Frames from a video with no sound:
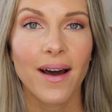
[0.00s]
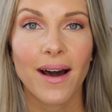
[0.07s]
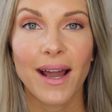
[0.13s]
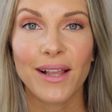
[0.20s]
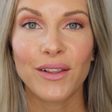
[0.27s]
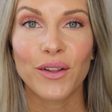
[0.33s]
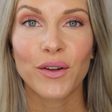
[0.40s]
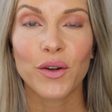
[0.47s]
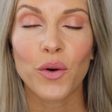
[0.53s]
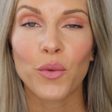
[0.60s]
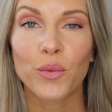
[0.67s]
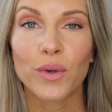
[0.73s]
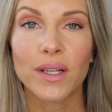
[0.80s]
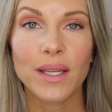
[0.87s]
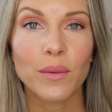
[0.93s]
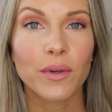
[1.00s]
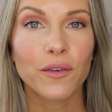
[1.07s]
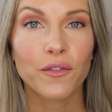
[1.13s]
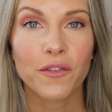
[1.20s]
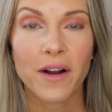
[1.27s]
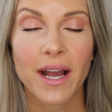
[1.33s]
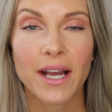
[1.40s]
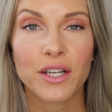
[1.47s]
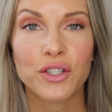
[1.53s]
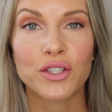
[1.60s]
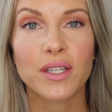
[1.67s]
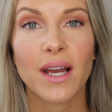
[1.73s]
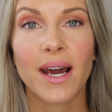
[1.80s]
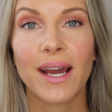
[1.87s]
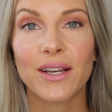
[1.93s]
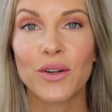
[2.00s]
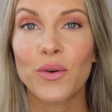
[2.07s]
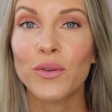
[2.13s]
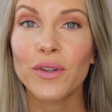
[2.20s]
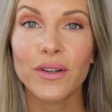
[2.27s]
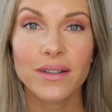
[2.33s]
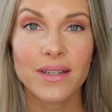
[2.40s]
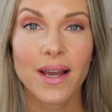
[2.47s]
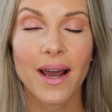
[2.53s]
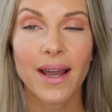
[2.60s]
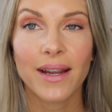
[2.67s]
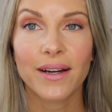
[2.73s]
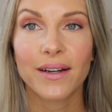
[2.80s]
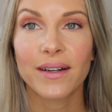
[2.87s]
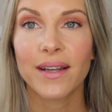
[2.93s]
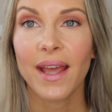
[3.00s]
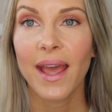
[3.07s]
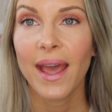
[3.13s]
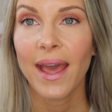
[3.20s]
I look really refreshed, I don't look tired,